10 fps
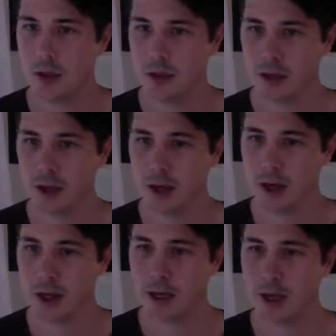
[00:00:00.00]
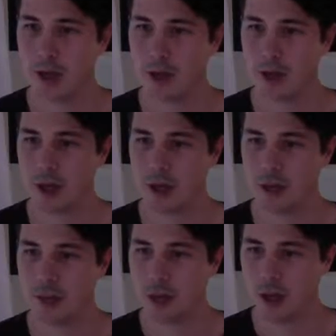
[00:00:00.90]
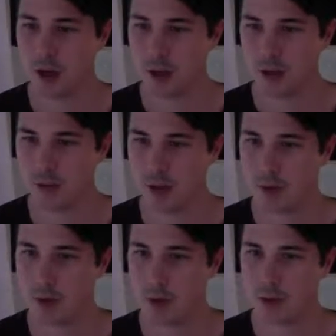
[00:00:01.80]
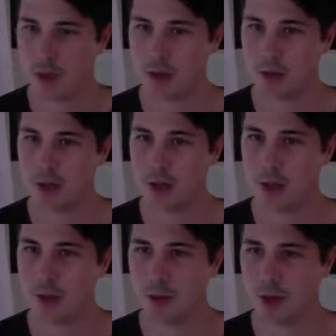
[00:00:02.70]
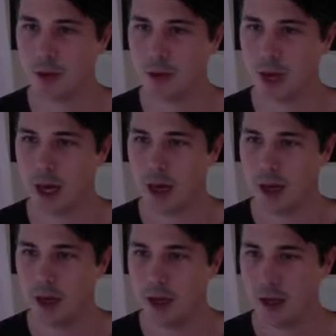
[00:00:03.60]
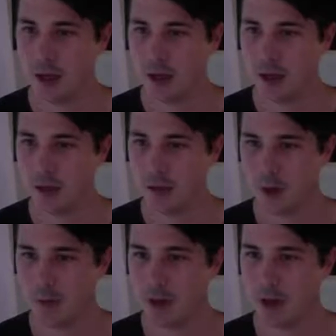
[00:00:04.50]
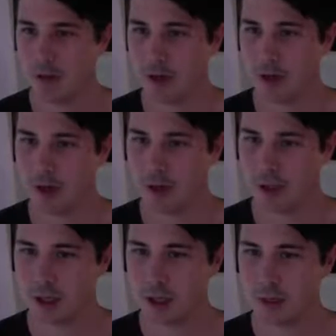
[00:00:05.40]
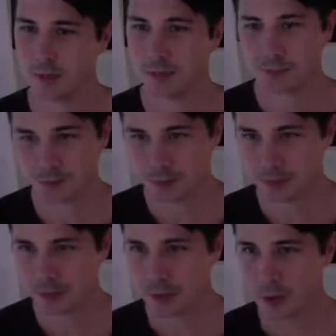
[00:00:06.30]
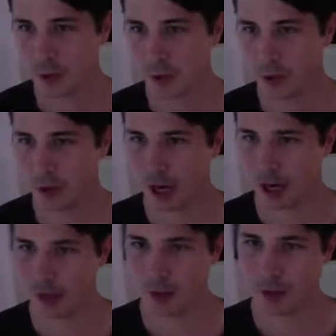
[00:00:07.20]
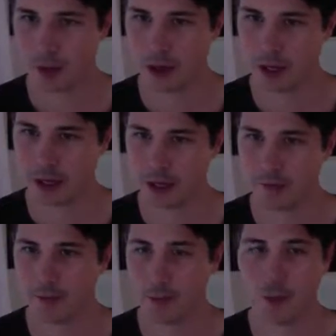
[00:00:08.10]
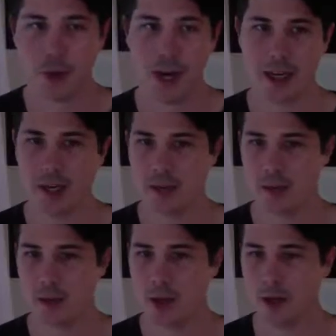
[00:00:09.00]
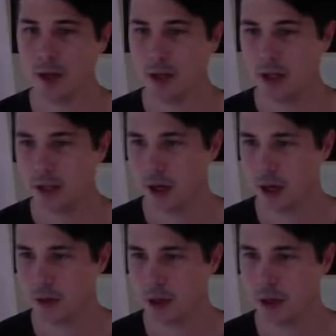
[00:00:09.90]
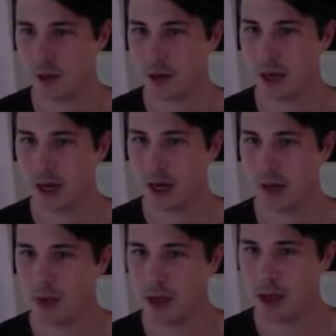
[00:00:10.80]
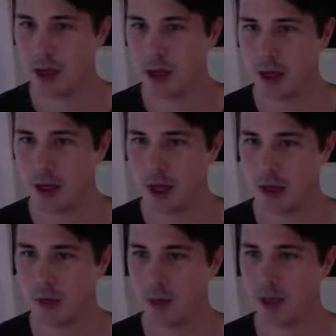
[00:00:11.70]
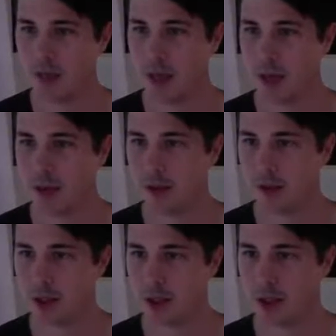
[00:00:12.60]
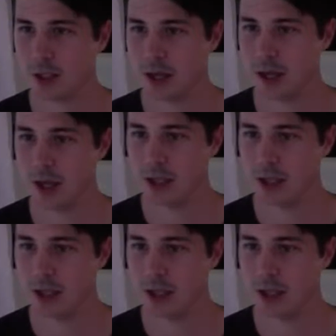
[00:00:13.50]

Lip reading: so that I can capture some videos, and maybe once a week or something we can look at my friendly videos. Or the brackets, we run like an informal bracket as well, so we do it without any money, and then once a month I'm just going to start